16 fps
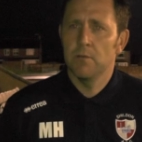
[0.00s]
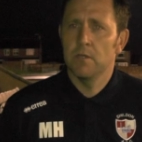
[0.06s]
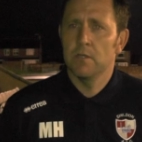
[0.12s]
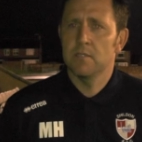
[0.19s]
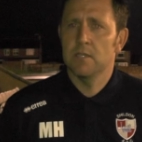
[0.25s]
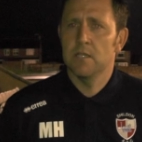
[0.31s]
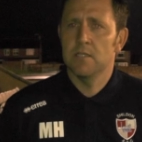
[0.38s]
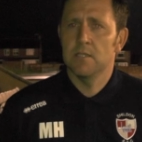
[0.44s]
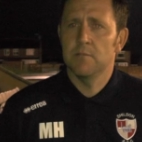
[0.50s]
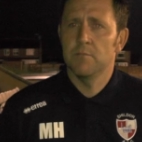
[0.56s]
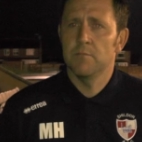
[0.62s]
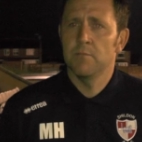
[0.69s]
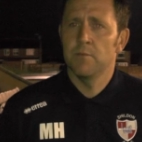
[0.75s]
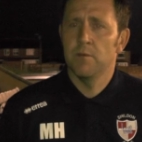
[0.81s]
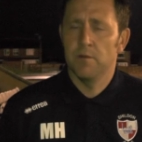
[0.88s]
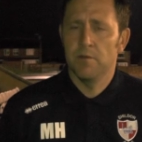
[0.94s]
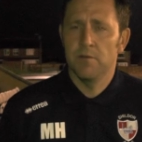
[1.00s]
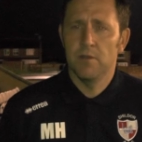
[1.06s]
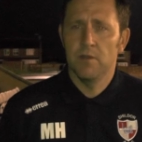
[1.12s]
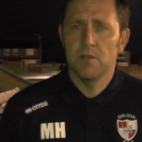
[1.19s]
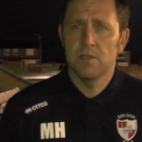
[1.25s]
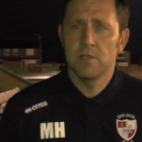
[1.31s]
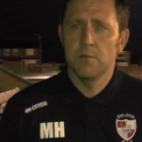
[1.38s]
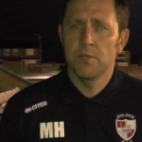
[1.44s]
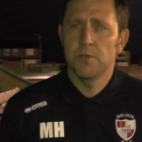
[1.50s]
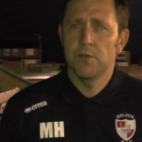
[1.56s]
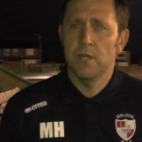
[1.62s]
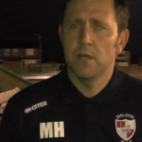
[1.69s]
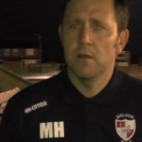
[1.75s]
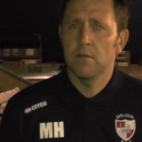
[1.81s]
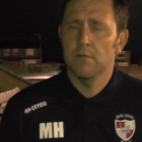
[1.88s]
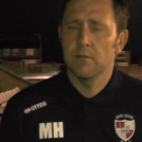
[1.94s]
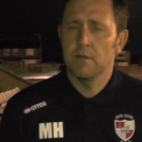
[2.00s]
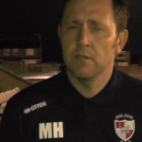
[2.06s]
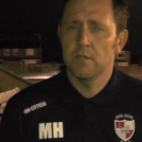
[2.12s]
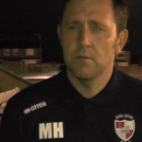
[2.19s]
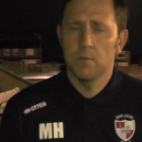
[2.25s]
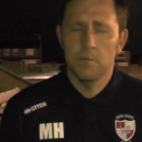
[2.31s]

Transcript: We'll assess him on Thursday. We're training on Thursday.